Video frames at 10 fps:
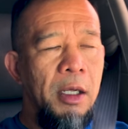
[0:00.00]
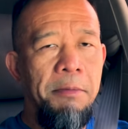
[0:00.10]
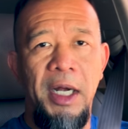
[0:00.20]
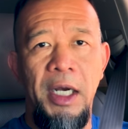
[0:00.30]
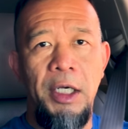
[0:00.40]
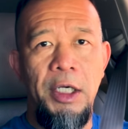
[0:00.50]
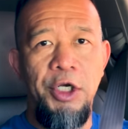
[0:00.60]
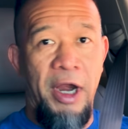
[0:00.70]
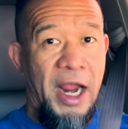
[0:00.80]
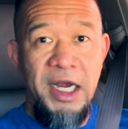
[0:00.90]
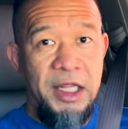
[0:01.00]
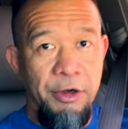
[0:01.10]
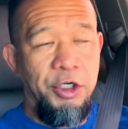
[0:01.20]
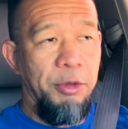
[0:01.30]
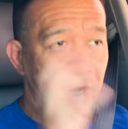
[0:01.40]
but your head and
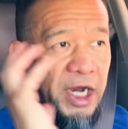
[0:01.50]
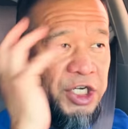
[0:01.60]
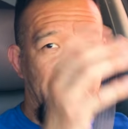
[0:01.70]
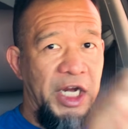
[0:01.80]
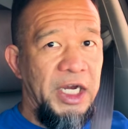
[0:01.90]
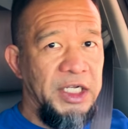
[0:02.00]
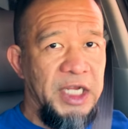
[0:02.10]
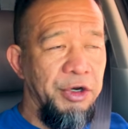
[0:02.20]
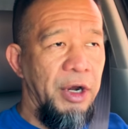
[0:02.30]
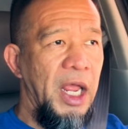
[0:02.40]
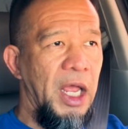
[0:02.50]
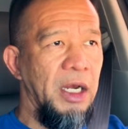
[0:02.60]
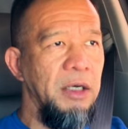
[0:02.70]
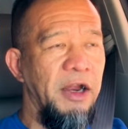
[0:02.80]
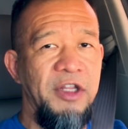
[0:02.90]
their, your brain is shaking inside your
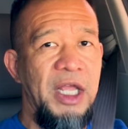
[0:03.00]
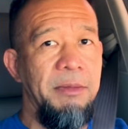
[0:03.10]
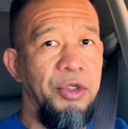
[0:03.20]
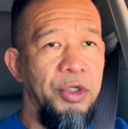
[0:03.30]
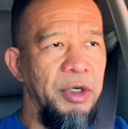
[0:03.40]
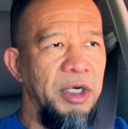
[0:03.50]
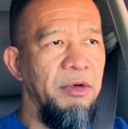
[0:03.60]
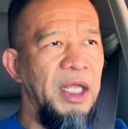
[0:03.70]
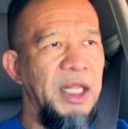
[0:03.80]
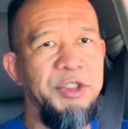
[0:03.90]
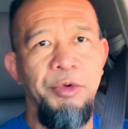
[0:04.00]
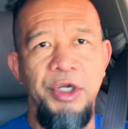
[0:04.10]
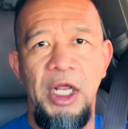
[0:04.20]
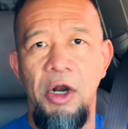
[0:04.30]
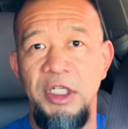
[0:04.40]
head every time you do it right that's where
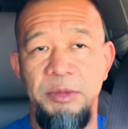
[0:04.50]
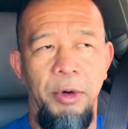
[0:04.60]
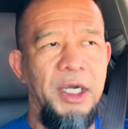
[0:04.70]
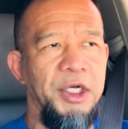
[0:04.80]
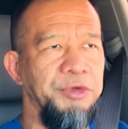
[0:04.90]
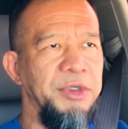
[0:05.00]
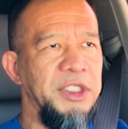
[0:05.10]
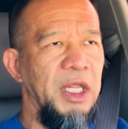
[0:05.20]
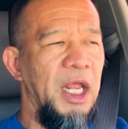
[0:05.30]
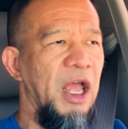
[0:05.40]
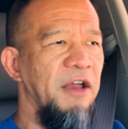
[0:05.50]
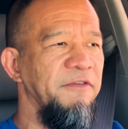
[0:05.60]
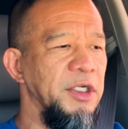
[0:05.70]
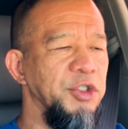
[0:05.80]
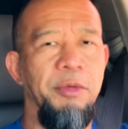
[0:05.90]
you get all these brain injuries that they
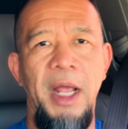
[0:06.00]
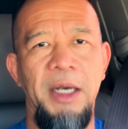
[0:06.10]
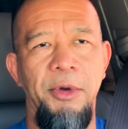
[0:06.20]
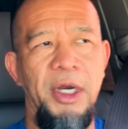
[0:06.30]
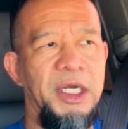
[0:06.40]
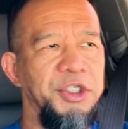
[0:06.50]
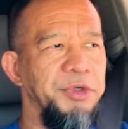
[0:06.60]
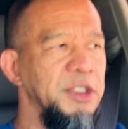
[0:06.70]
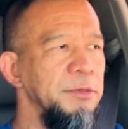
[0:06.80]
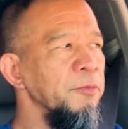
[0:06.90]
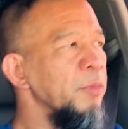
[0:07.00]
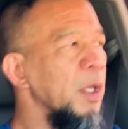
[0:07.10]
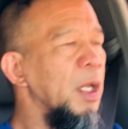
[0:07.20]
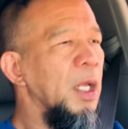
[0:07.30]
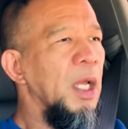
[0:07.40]
have these traumatic brain injuries
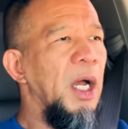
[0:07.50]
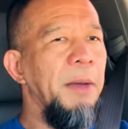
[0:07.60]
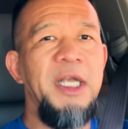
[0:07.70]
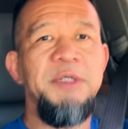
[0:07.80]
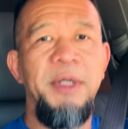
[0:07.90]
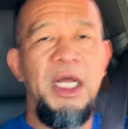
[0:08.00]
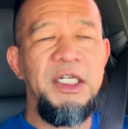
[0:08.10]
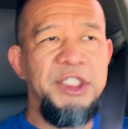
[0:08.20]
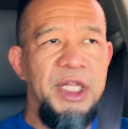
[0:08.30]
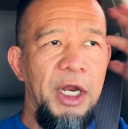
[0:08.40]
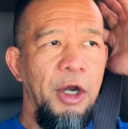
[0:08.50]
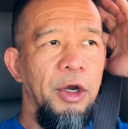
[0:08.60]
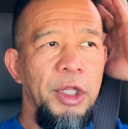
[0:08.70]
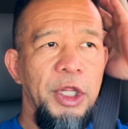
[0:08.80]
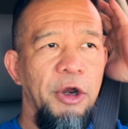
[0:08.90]
uh, but it's because
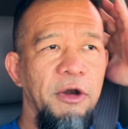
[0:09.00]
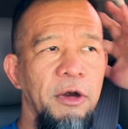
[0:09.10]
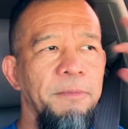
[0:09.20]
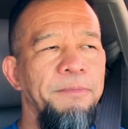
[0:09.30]
they're they're